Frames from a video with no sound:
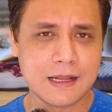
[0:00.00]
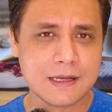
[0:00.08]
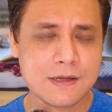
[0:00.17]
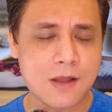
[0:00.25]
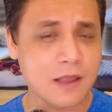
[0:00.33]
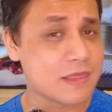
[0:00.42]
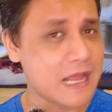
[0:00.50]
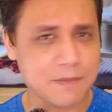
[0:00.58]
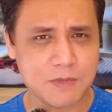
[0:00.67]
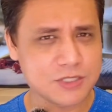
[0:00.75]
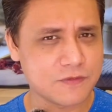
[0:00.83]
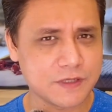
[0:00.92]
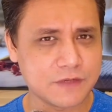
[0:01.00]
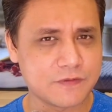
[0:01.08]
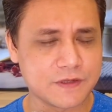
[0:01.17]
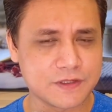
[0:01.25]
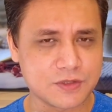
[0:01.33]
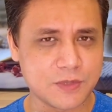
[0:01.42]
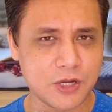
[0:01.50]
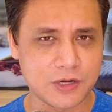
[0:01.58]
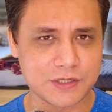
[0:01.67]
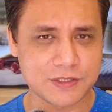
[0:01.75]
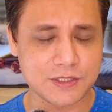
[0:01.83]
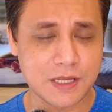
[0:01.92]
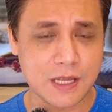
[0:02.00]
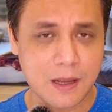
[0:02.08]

not that much of a difference, to be honest.